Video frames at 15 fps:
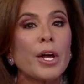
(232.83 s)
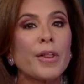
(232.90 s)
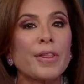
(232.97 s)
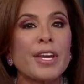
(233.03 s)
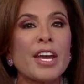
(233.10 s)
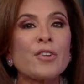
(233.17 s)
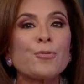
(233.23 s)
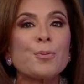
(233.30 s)

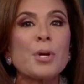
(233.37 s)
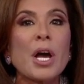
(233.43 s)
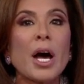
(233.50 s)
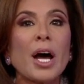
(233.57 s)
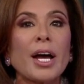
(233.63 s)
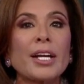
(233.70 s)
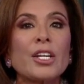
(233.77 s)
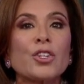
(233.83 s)
"The
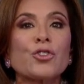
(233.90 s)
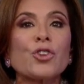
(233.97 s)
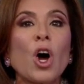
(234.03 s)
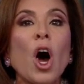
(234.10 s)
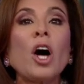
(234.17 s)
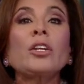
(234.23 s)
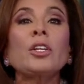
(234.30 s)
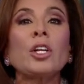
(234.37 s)
FBI is
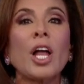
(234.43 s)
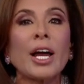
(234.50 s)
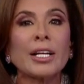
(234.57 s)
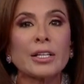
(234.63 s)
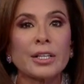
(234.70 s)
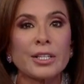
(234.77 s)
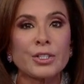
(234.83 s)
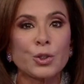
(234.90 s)

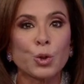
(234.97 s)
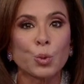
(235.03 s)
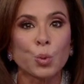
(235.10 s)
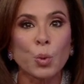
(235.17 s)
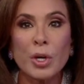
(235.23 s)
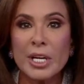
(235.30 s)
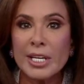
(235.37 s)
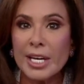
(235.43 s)
unlikely to
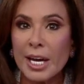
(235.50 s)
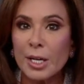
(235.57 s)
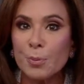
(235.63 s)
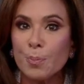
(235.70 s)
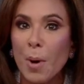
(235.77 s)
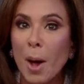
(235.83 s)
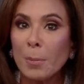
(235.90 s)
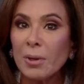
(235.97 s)
regain
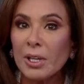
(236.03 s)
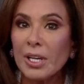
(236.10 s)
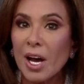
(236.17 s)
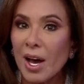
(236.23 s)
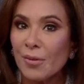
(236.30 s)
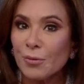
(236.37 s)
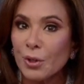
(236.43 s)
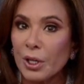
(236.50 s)
public
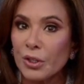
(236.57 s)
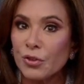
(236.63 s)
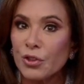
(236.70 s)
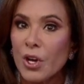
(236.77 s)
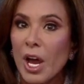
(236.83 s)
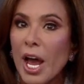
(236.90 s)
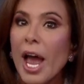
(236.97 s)
confidence